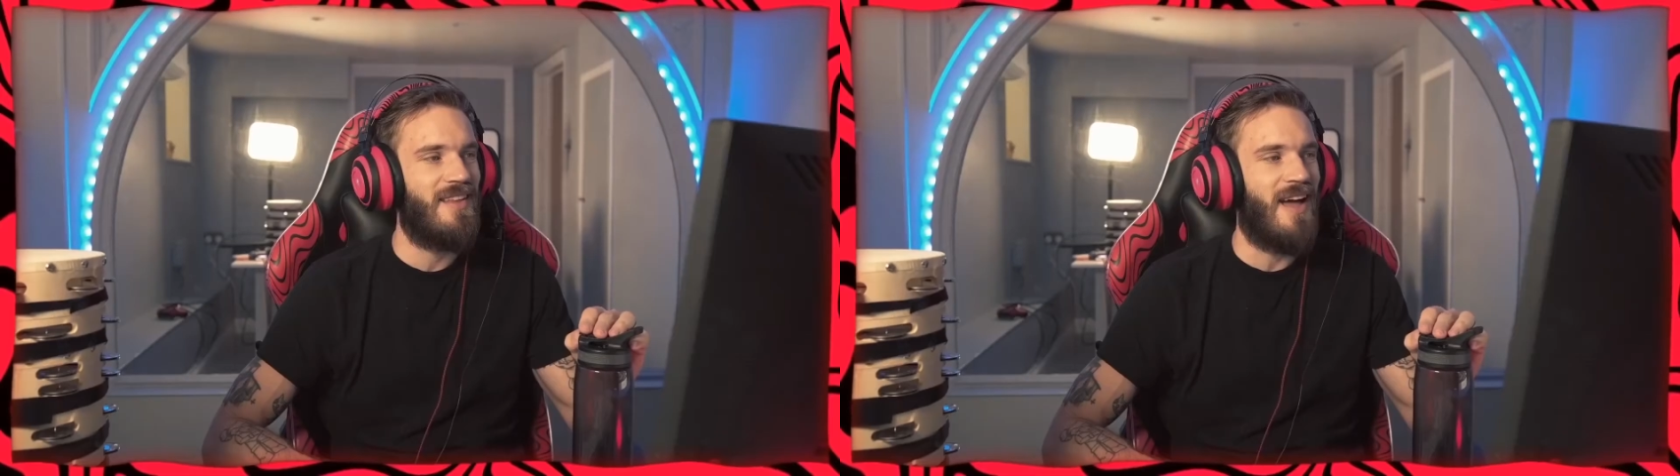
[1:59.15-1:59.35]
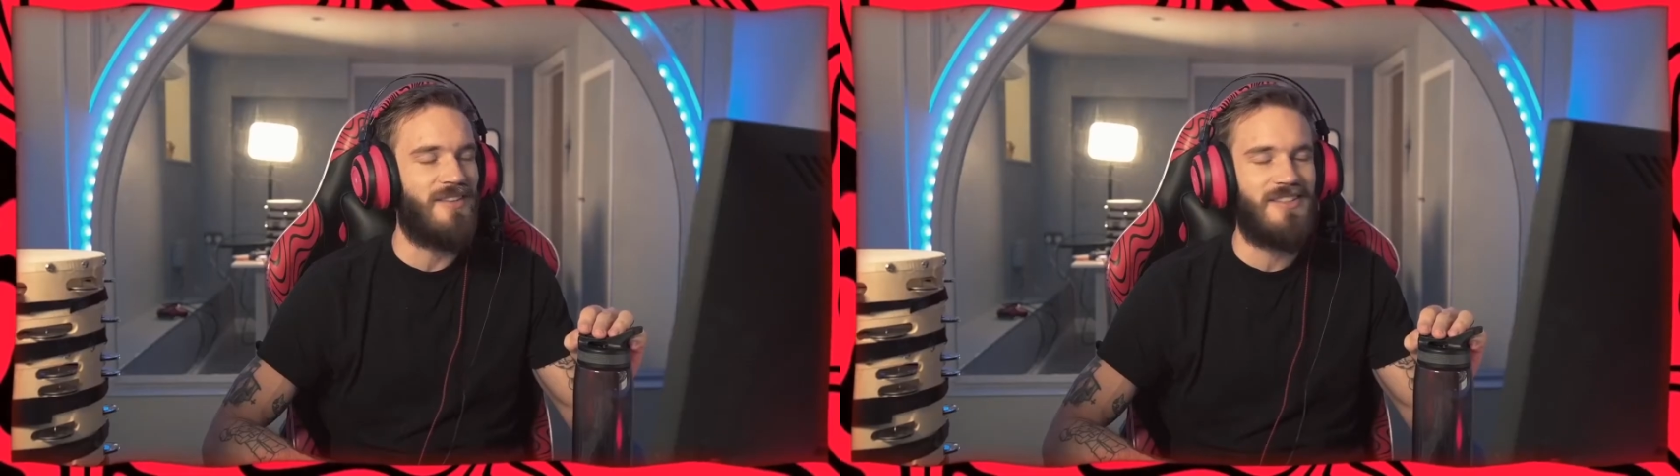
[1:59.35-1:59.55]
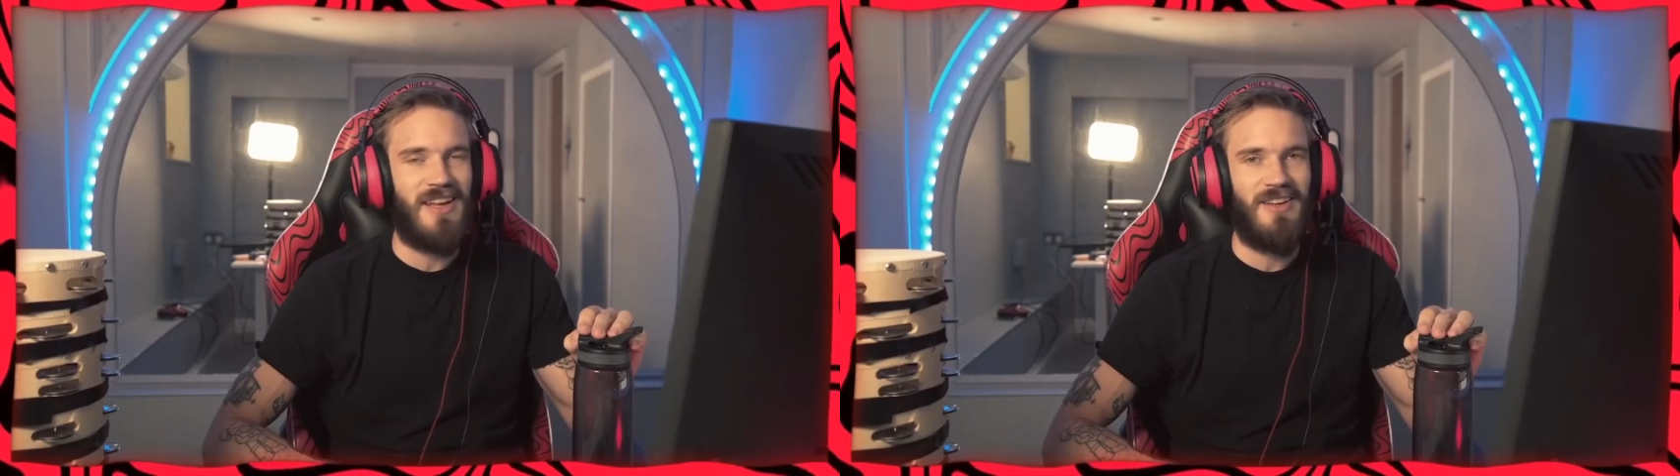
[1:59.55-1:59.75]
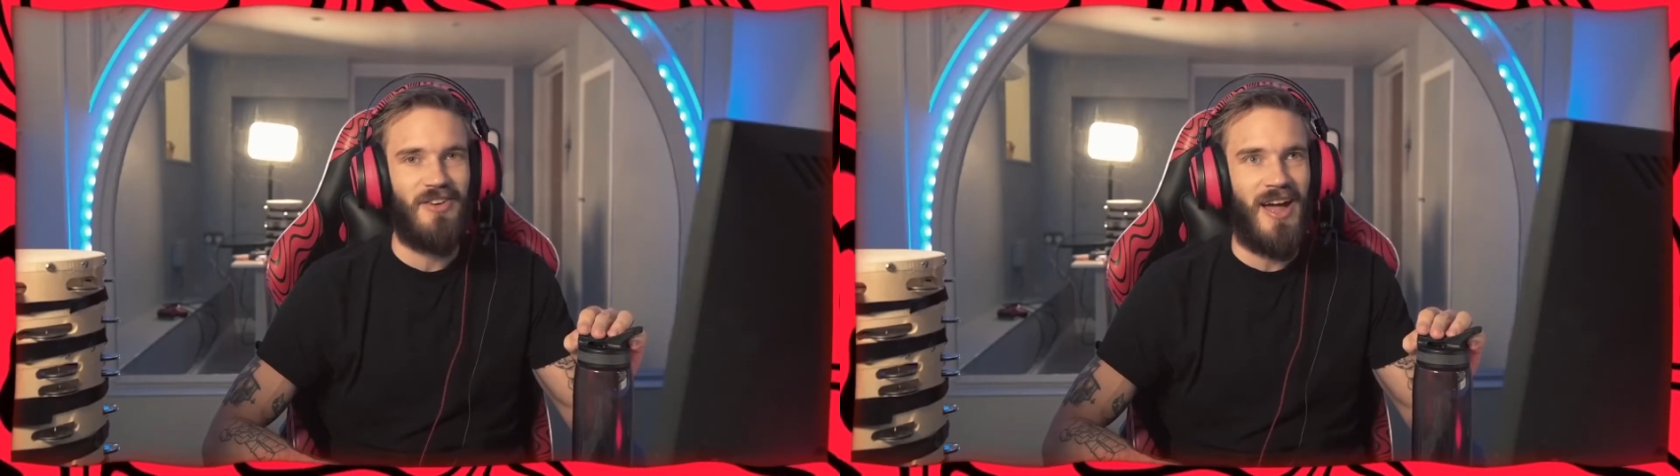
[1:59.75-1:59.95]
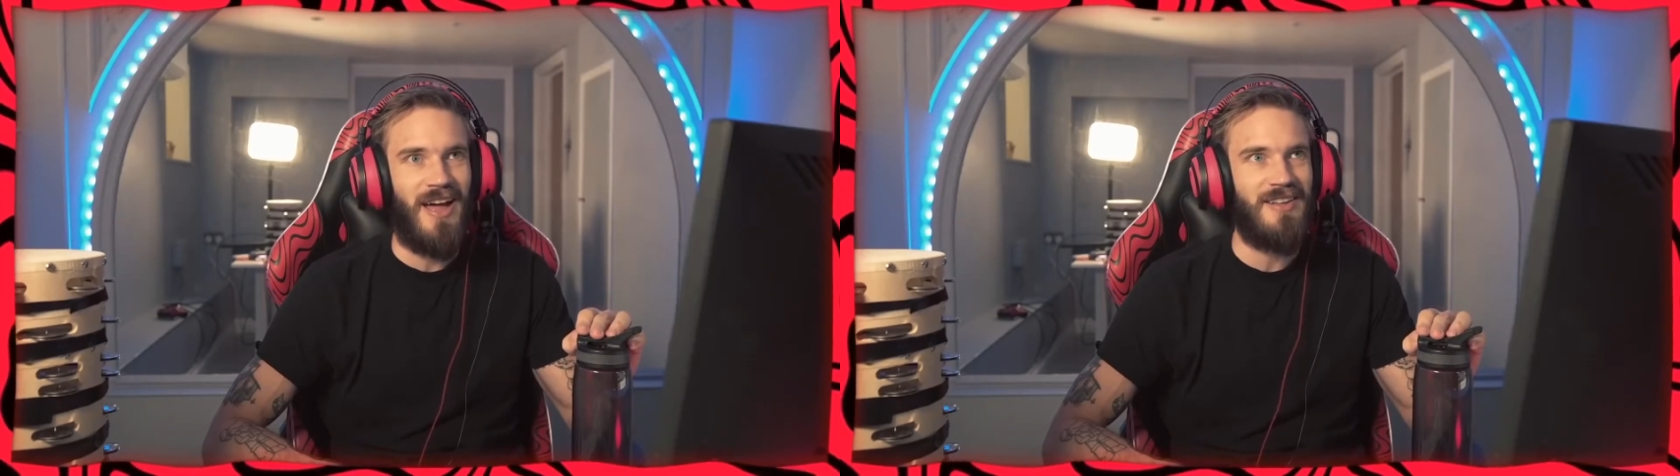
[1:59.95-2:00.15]
outside your
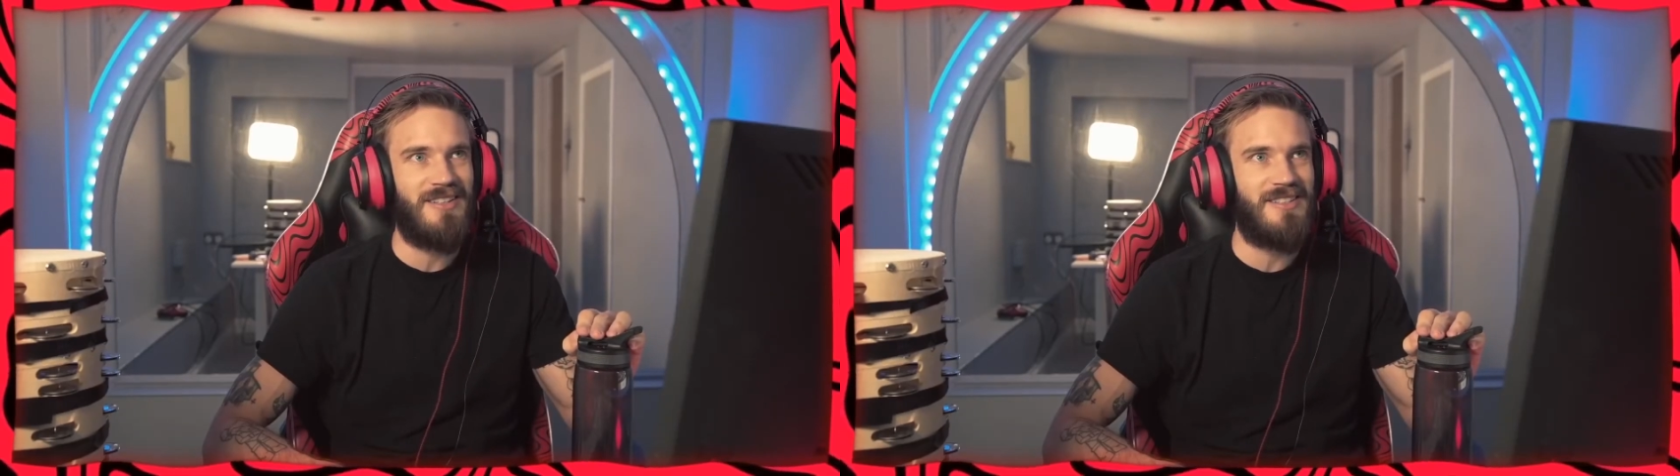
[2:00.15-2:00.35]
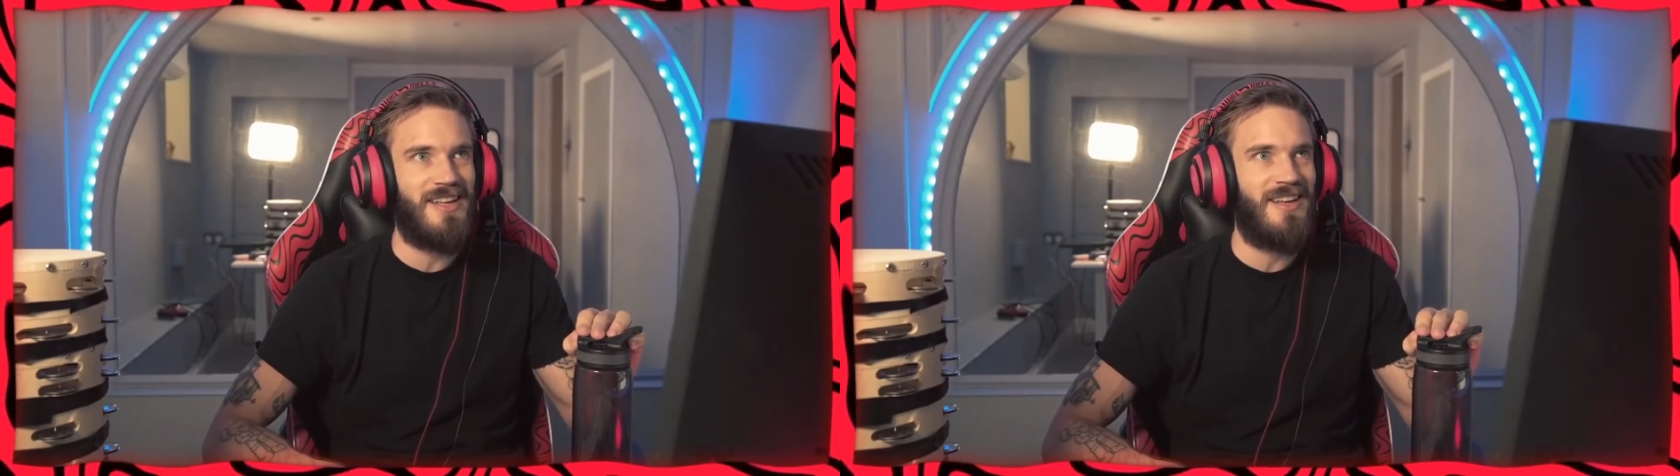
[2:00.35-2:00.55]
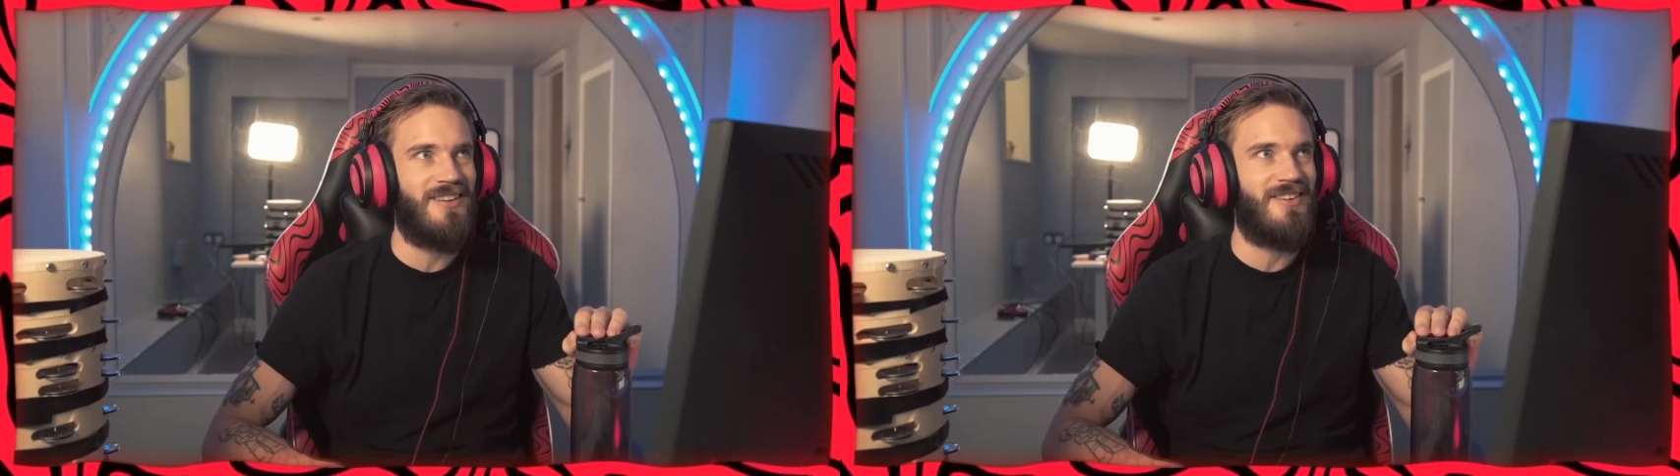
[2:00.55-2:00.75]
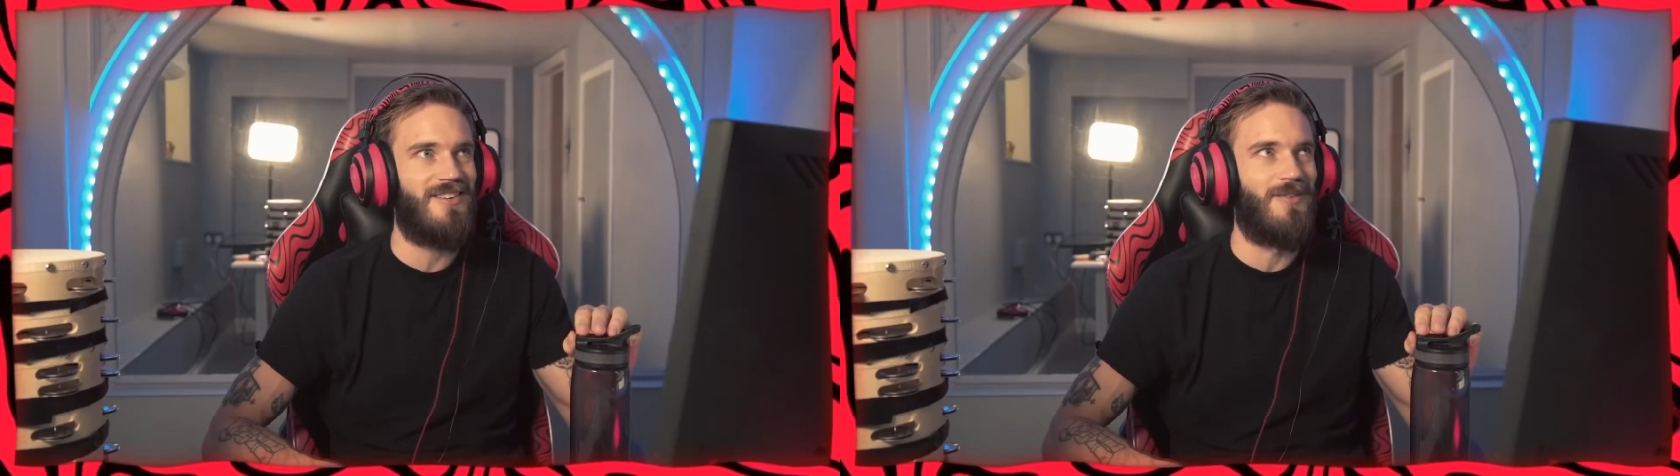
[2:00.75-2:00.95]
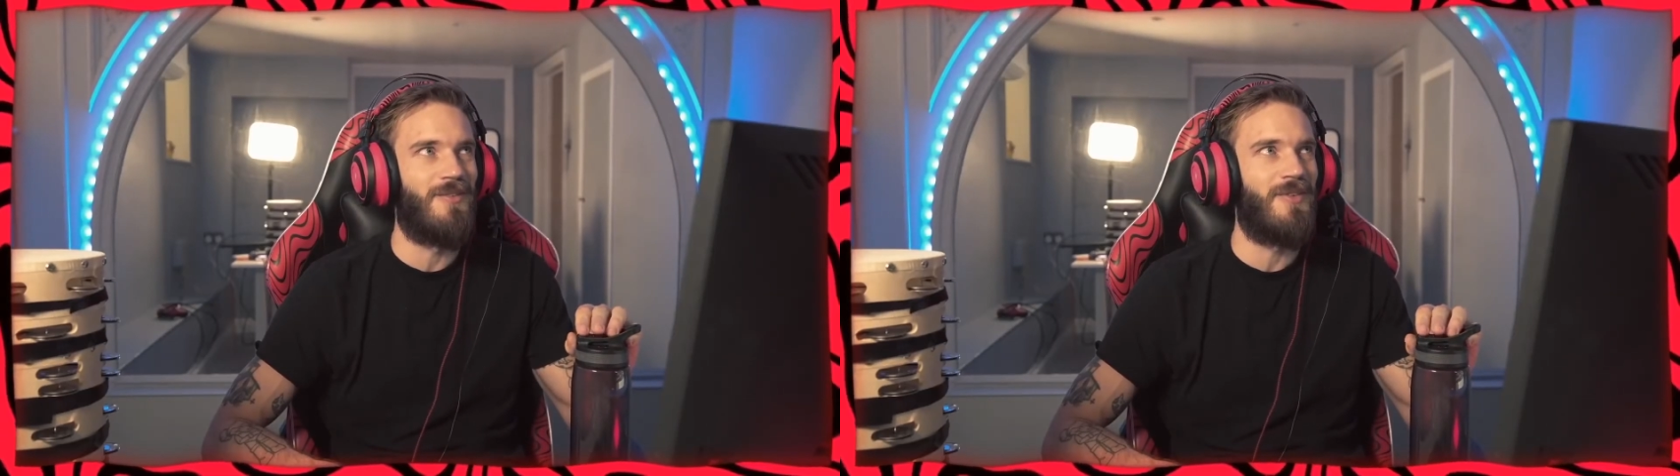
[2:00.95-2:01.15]
house and you
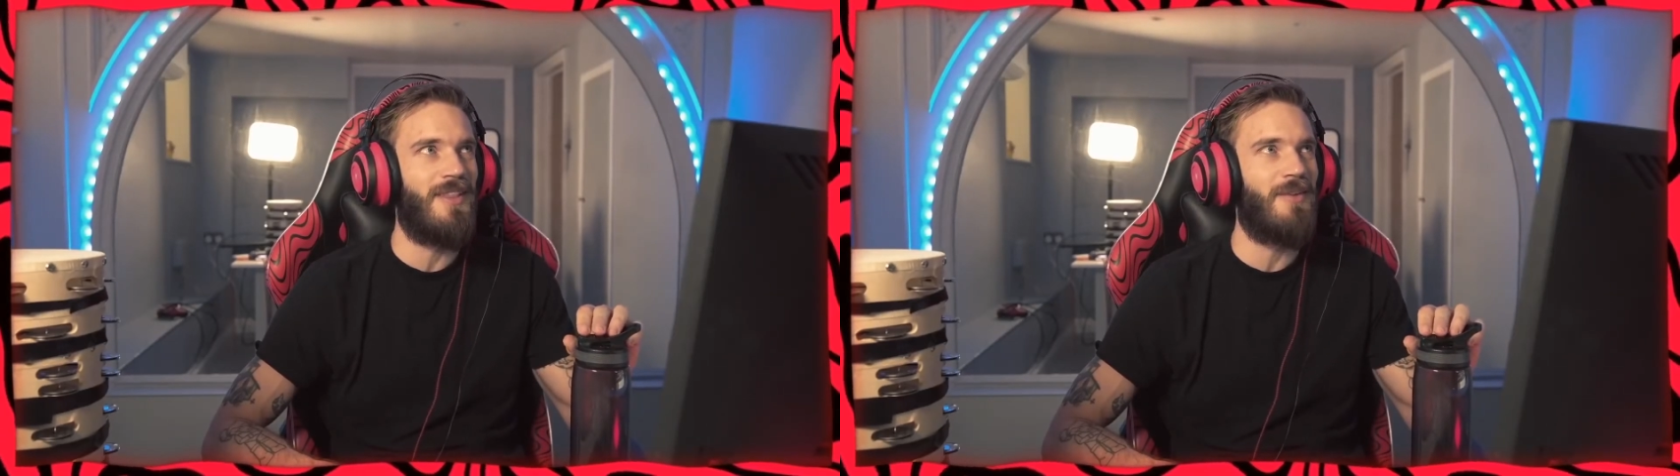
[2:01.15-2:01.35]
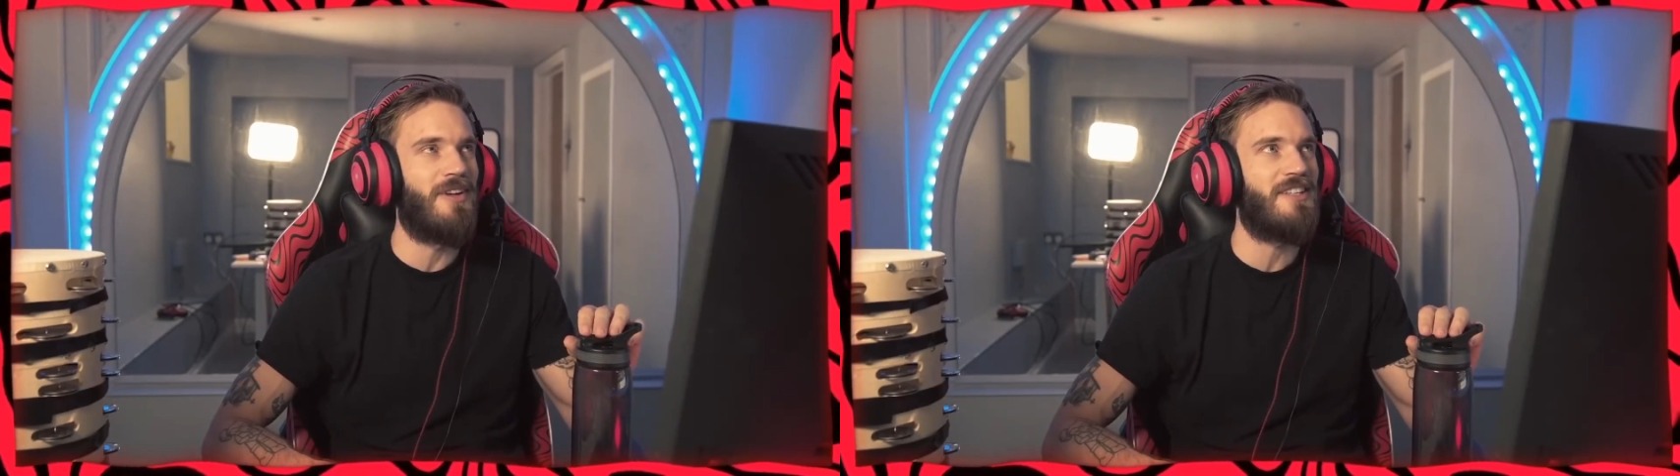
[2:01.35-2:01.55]
don't really want to